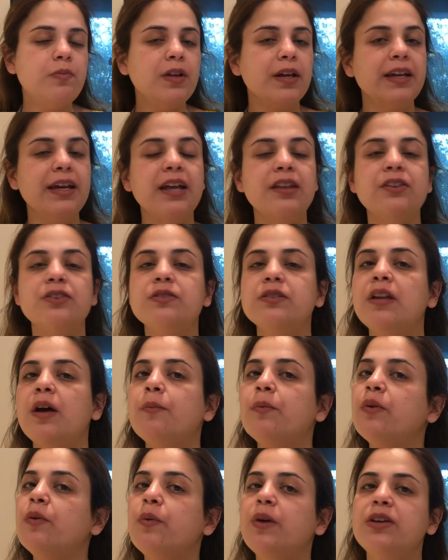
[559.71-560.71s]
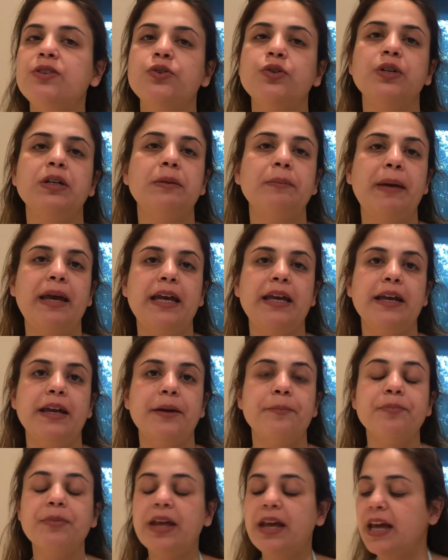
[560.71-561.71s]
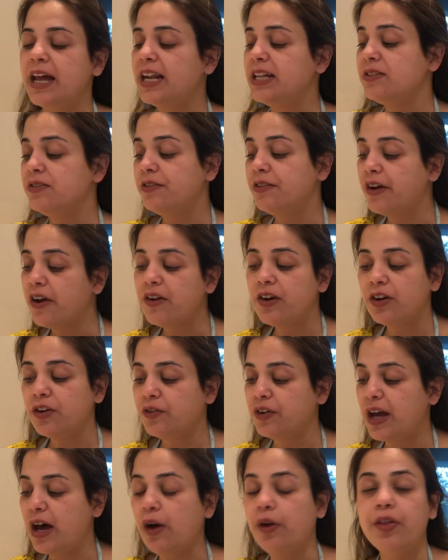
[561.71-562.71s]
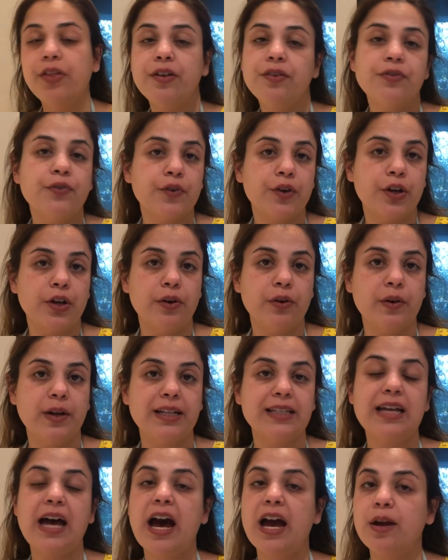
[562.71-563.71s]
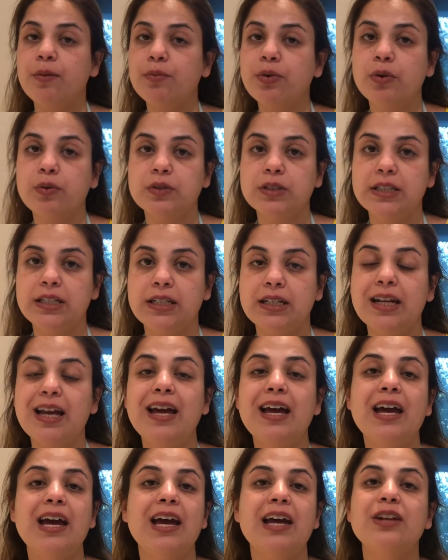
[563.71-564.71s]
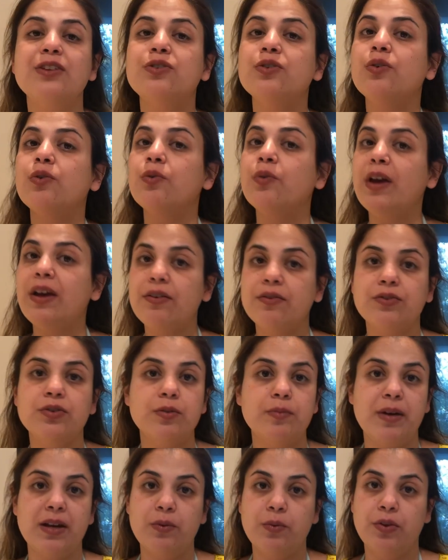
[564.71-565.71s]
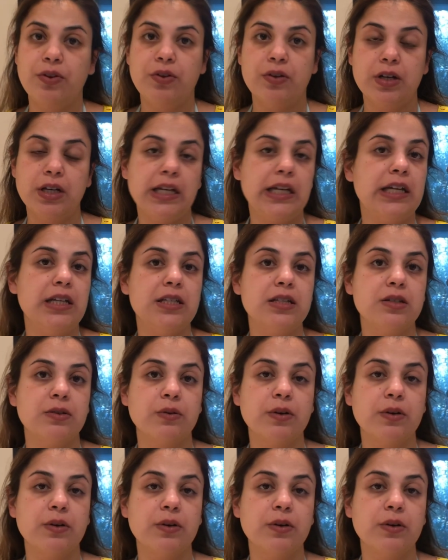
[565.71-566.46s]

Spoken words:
Again, there's a number of ways you can make it, and it's very healthy for you, and it's high in protein, and it's great to make with your kids.